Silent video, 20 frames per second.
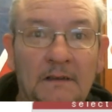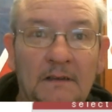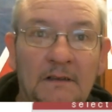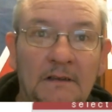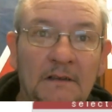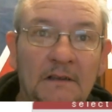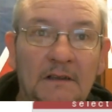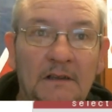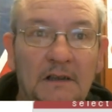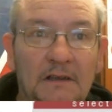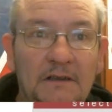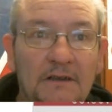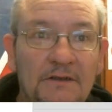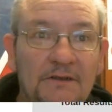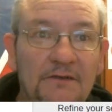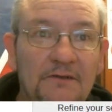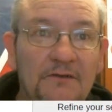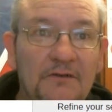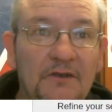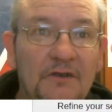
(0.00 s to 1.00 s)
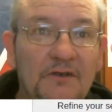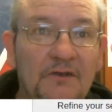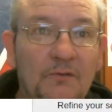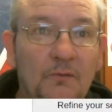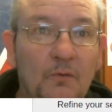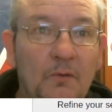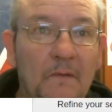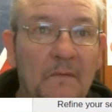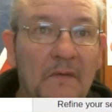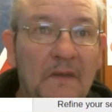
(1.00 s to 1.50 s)
And it searches all
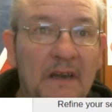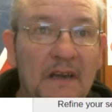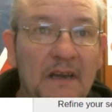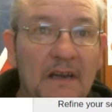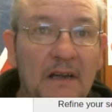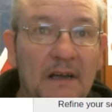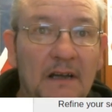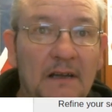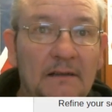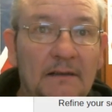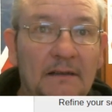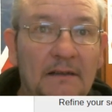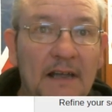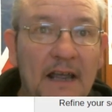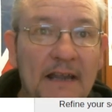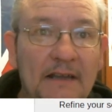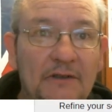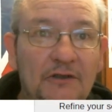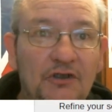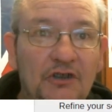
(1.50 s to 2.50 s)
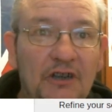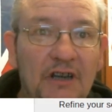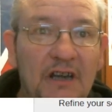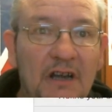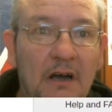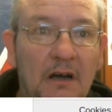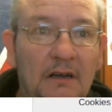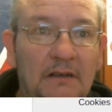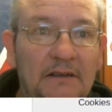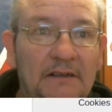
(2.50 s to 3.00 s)
of the HER
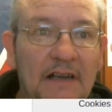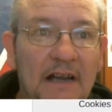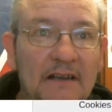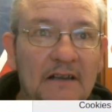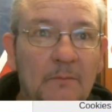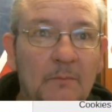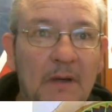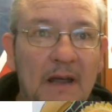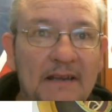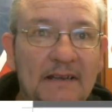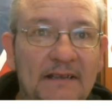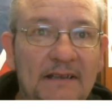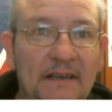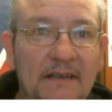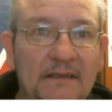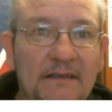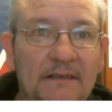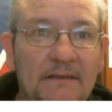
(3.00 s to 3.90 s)
databases.